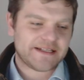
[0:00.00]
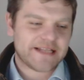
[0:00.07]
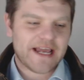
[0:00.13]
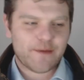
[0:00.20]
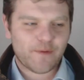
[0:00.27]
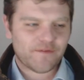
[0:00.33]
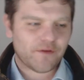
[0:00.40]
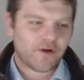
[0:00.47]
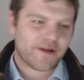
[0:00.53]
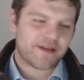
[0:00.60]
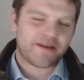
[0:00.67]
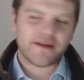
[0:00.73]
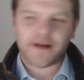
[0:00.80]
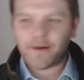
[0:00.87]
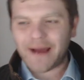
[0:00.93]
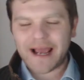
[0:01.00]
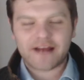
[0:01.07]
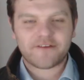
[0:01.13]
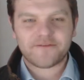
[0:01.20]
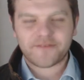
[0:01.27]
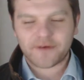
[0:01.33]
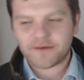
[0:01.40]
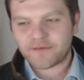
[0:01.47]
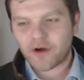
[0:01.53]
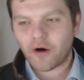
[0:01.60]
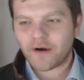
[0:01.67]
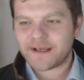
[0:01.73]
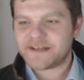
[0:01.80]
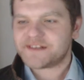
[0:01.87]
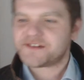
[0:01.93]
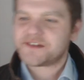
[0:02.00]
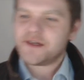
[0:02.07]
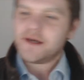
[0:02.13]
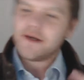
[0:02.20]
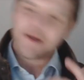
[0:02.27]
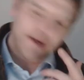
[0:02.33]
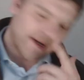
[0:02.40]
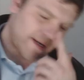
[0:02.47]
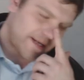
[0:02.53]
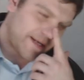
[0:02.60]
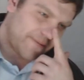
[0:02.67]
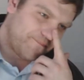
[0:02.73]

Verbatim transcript: He's landed there with like you know a handful of guys.